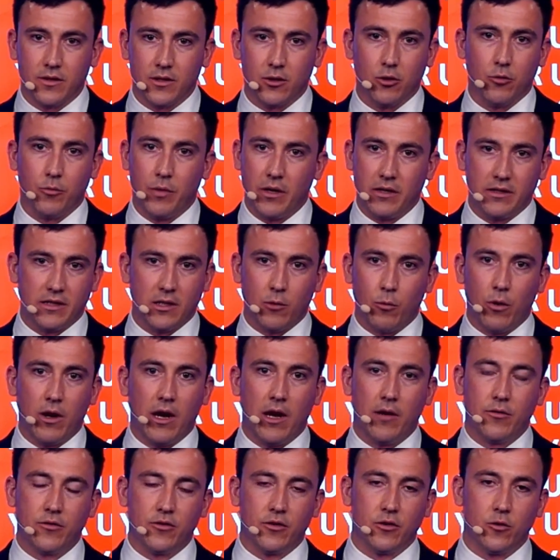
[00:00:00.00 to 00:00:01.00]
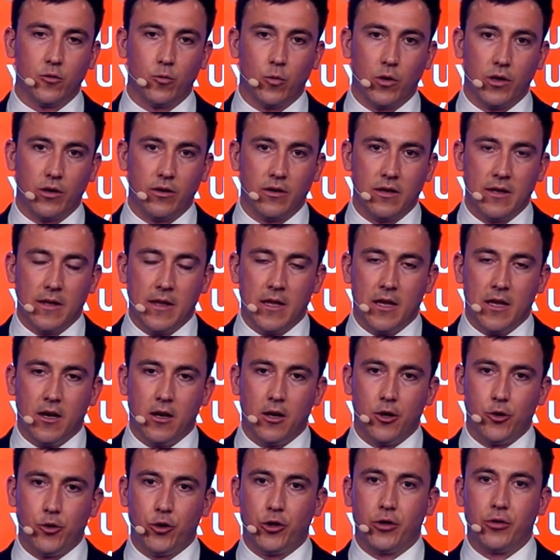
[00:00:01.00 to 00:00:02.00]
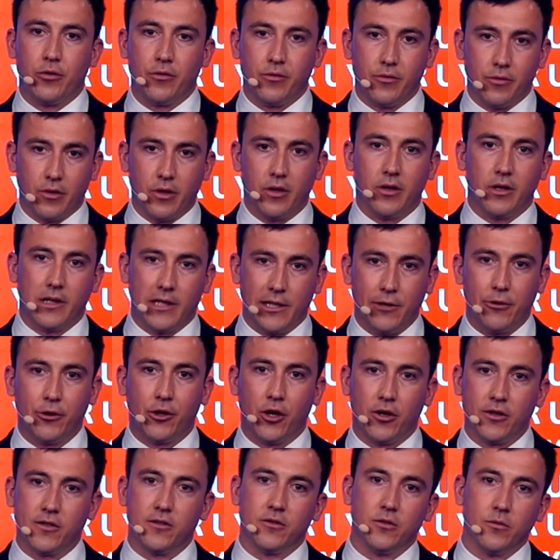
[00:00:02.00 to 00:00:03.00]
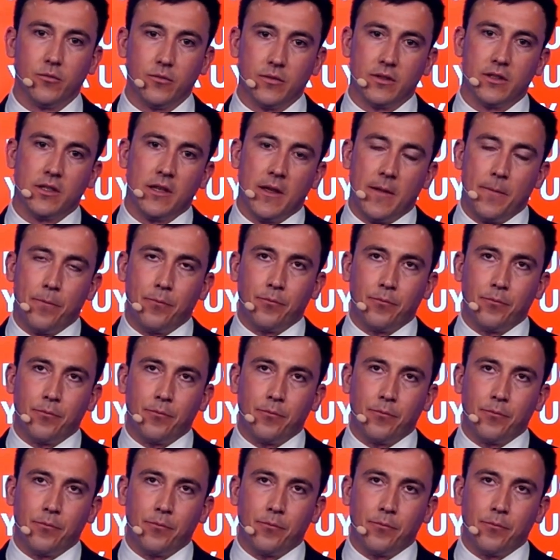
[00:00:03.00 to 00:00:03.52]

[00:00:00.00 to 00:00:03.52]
So basically warehouses where you can clear customs.